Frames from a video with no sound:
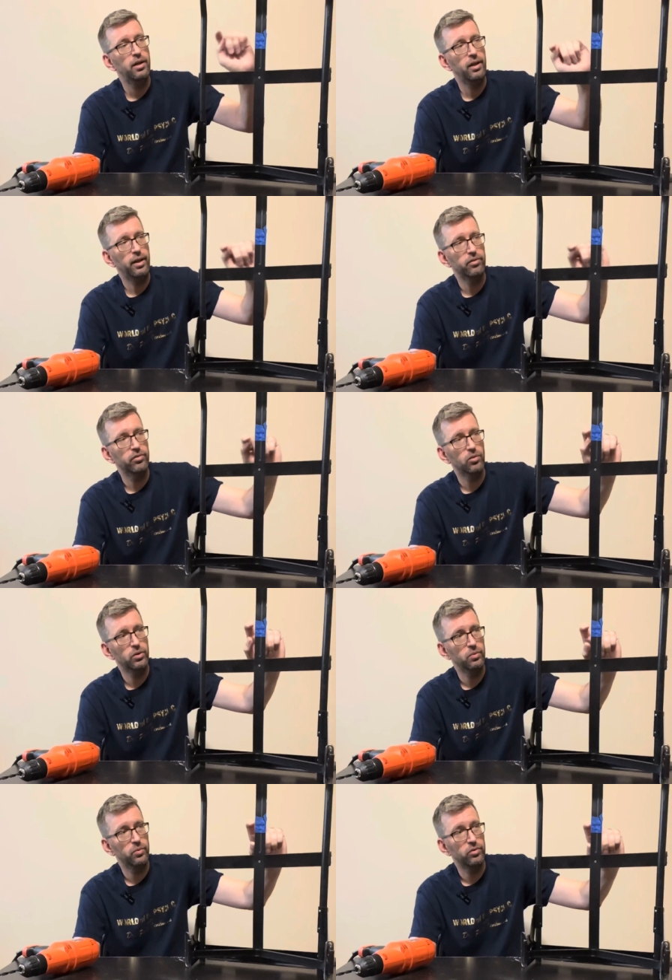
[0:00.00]
And so
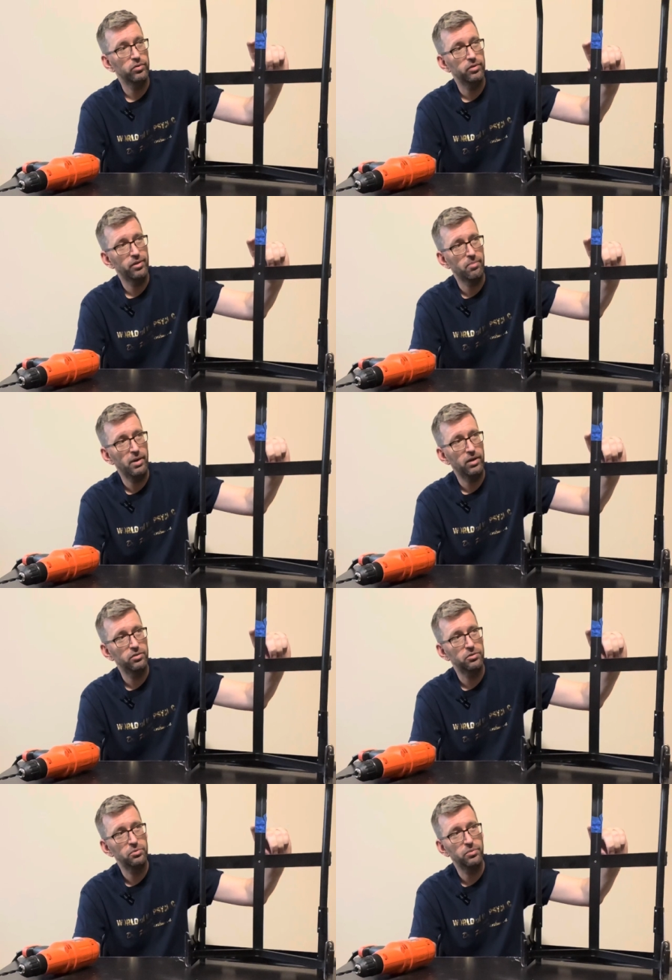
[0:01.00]
it was about
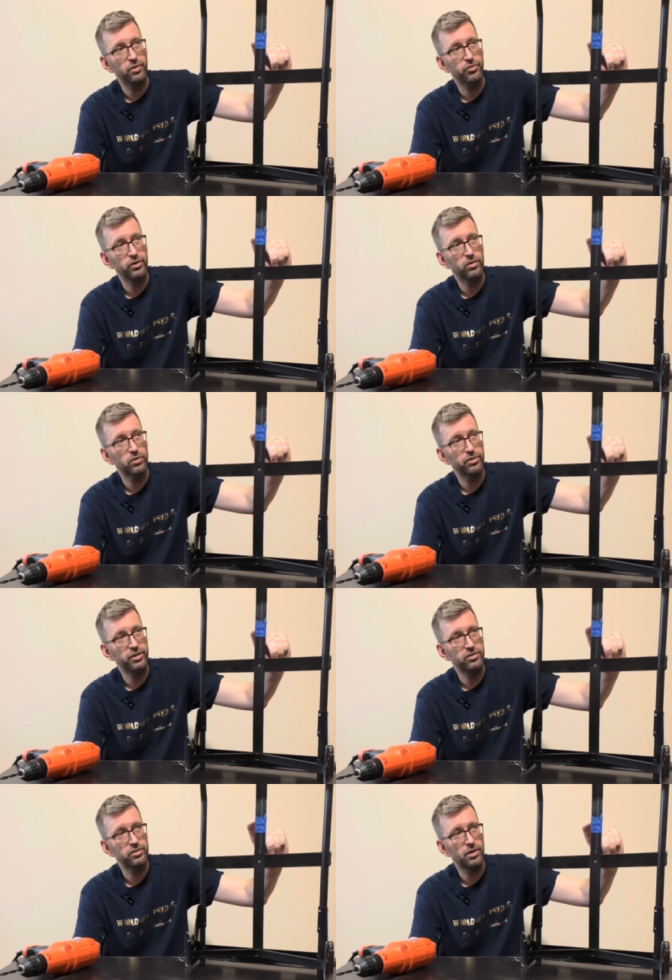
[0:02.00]
two and three quarter
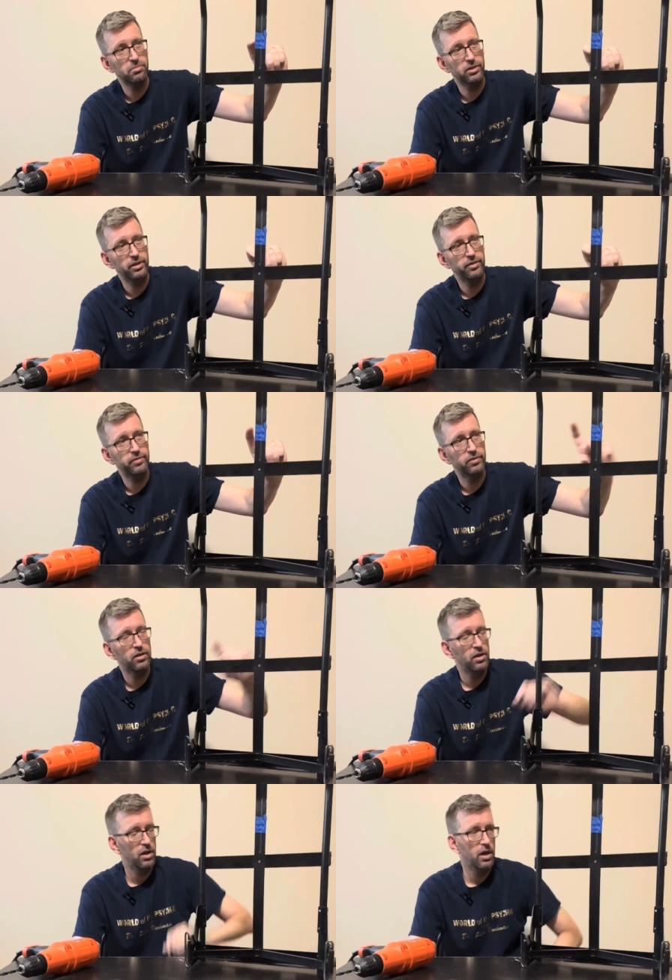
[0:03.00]
inches, I believe.
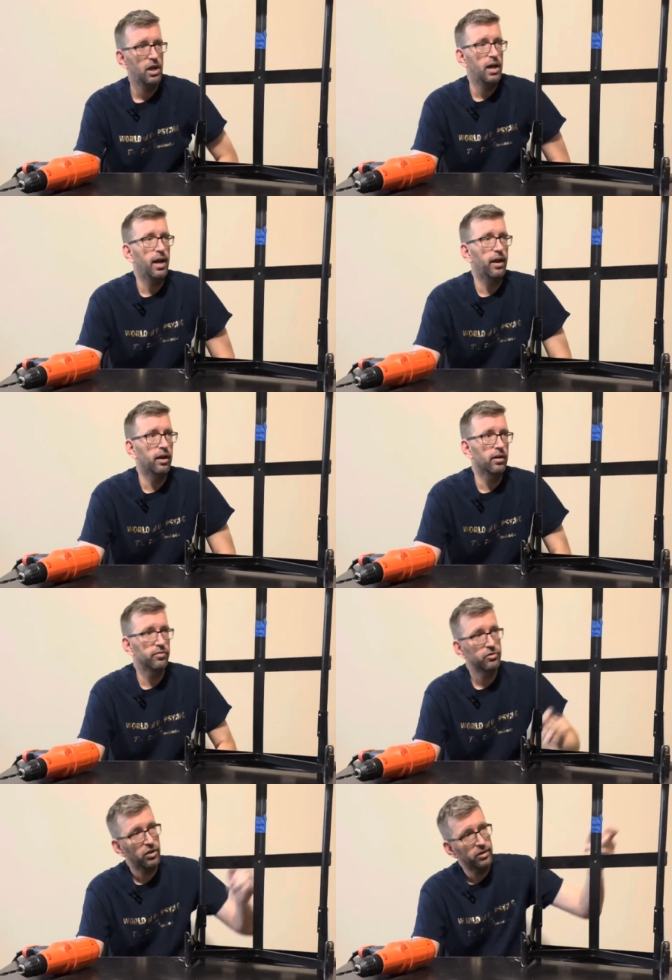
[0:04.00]
And I've
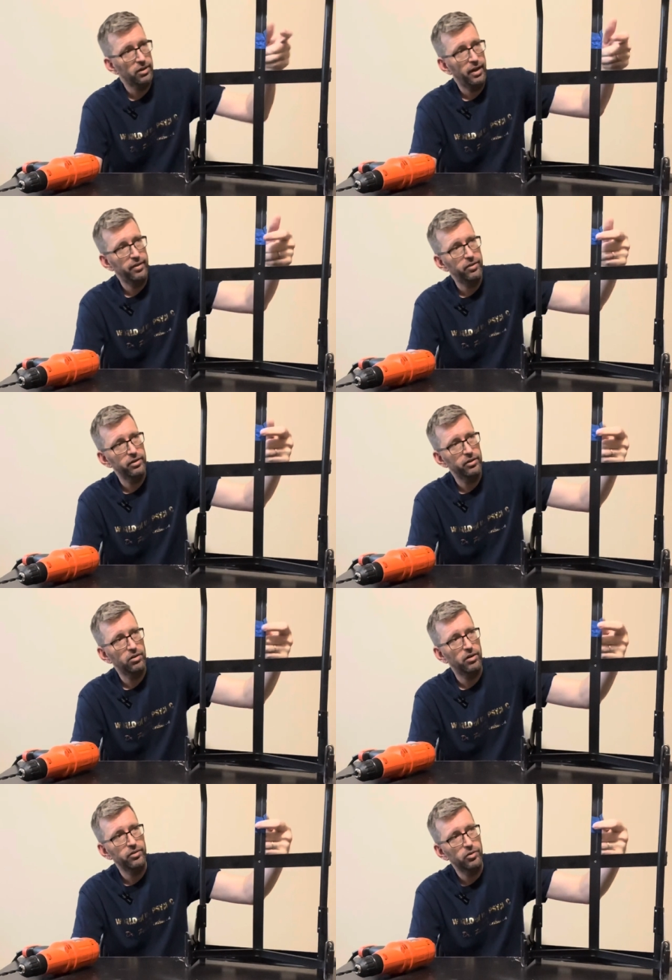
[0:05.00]
drawn a line there
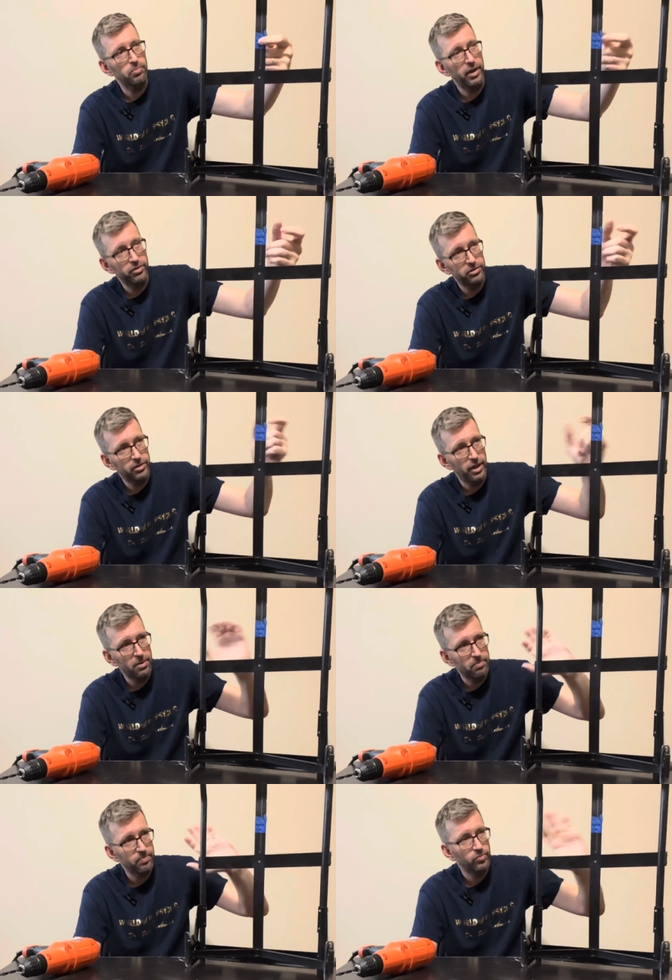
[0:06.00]
on this painter's
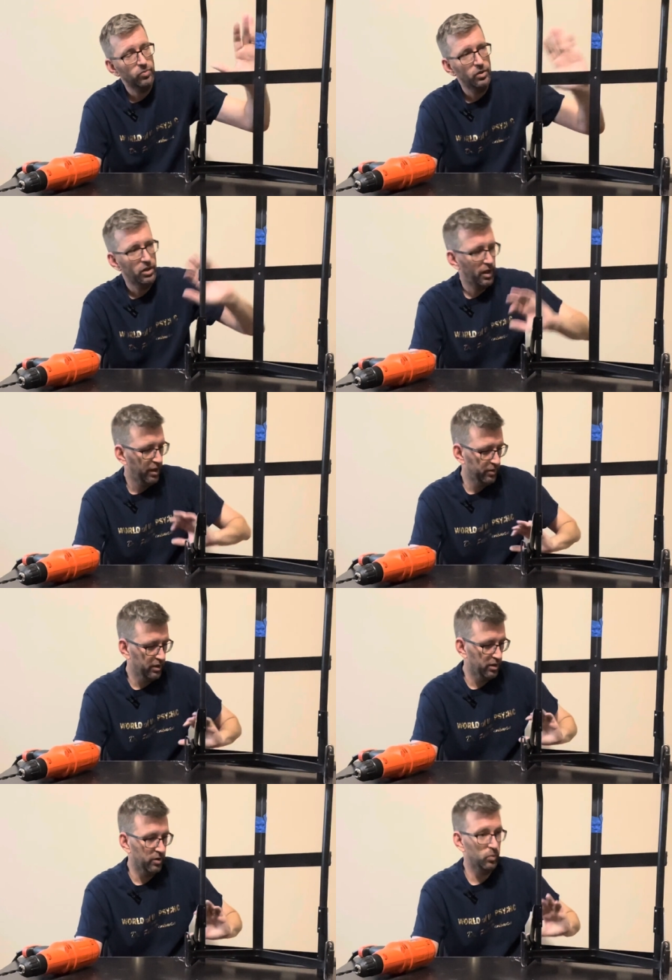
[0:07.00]
tape. And
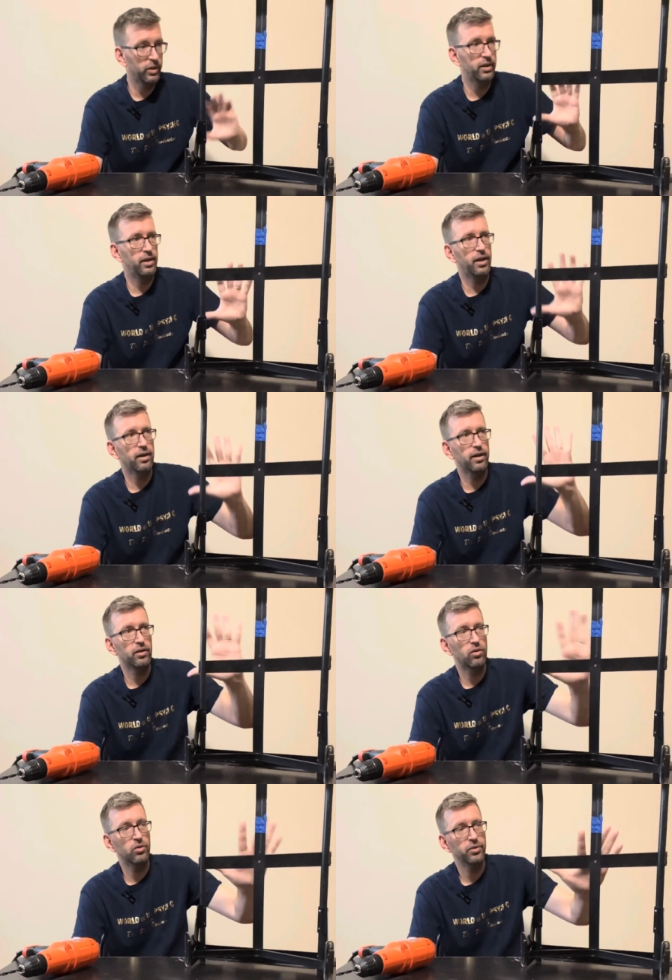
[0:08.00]
then I went and I
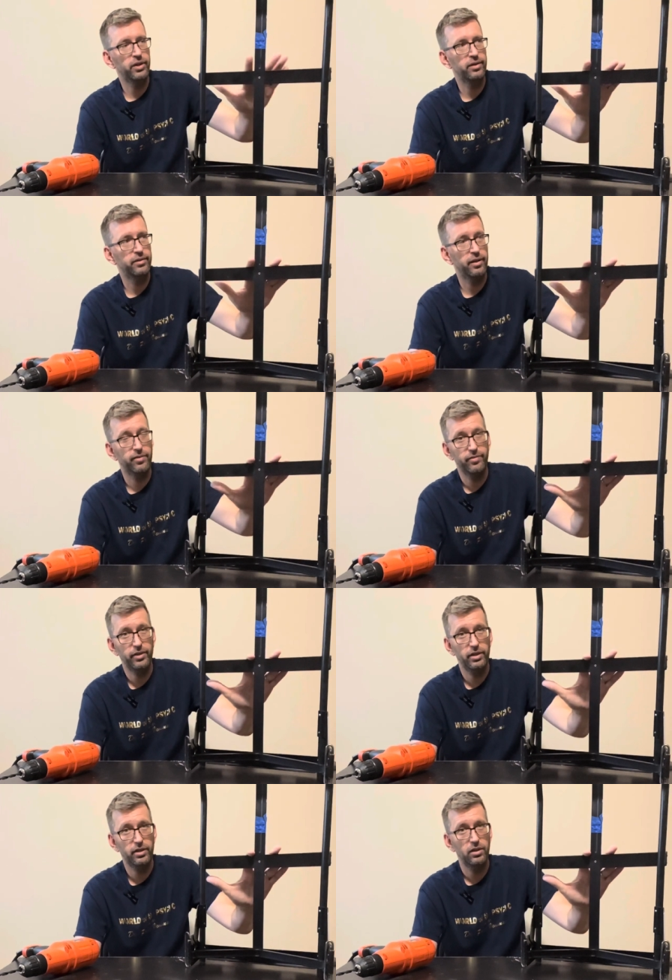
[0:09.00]
already test
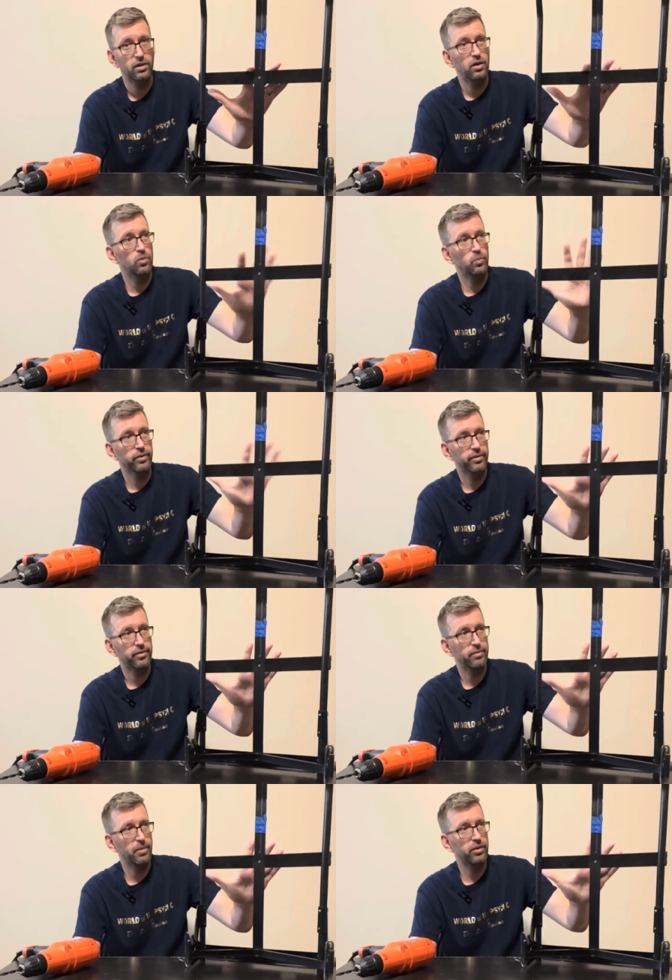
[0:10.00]
fitted with the
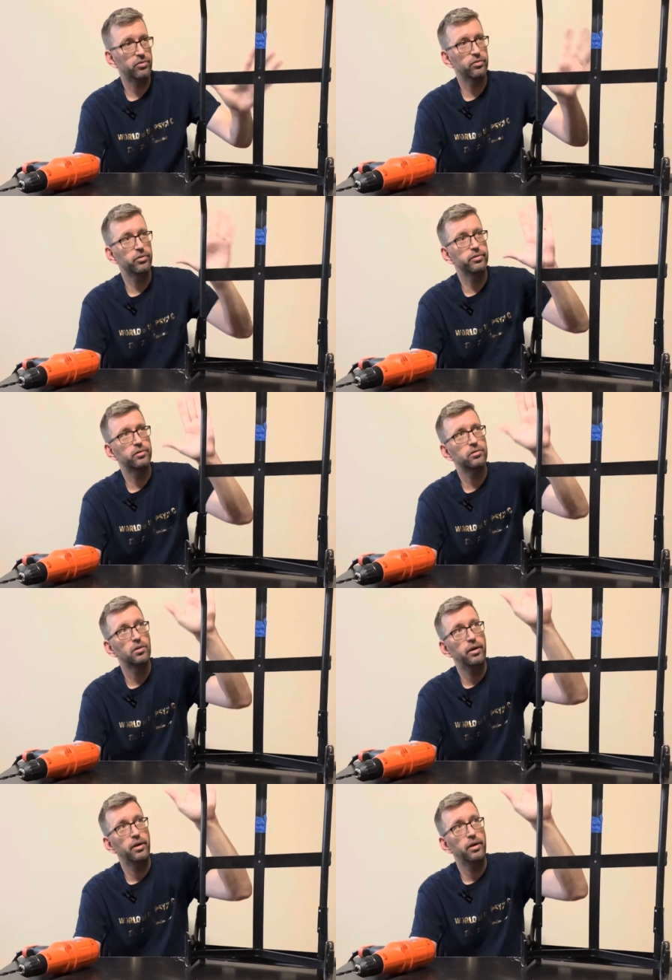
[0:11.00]
spacers